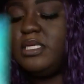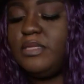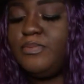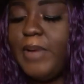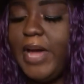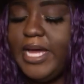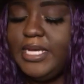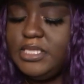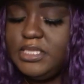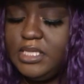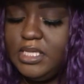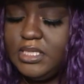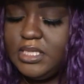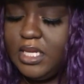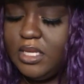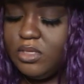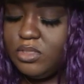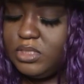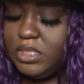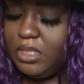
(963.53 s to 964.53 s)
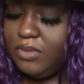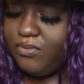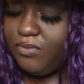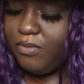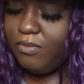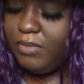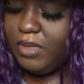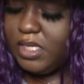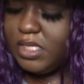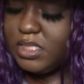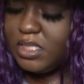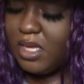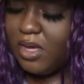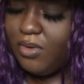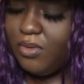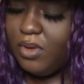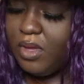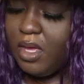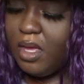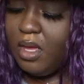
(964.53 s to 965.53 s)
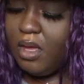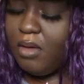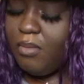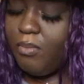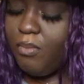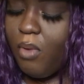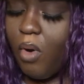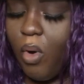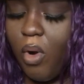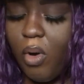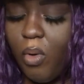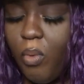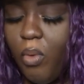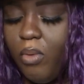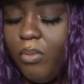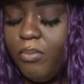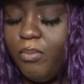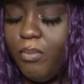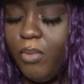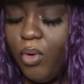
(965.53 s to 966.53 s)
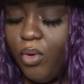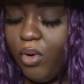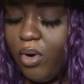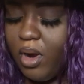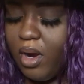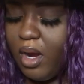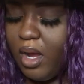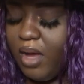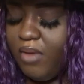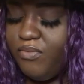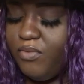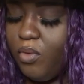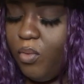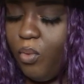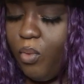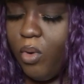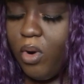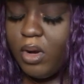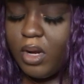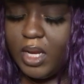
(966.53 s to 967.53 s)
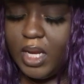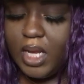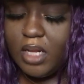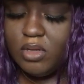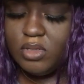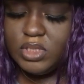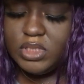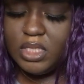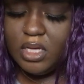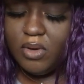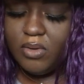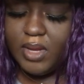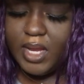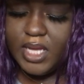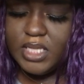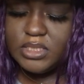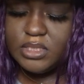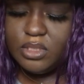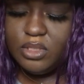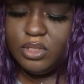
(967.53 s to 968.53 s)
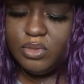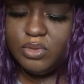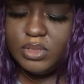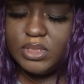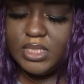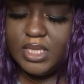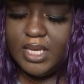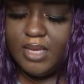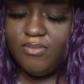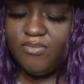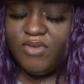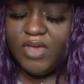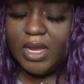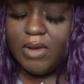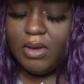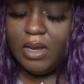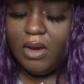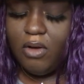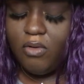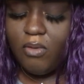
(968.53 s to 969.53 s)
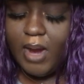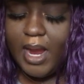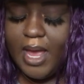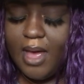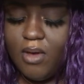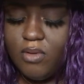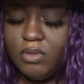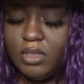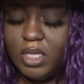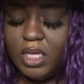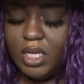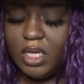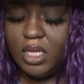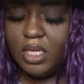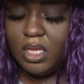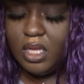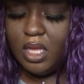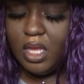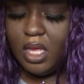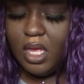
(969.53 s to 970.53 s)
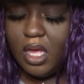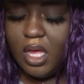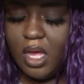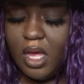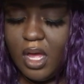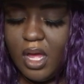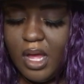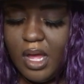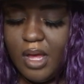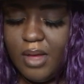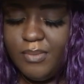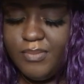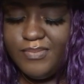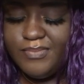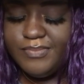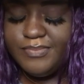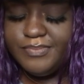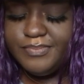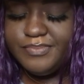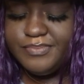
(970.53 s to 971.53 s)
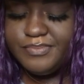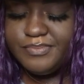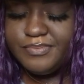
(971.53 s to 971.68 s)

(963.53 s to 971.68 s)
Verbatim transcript: is pisces energy for me so more more of the water energy okay so you seem very grounded um,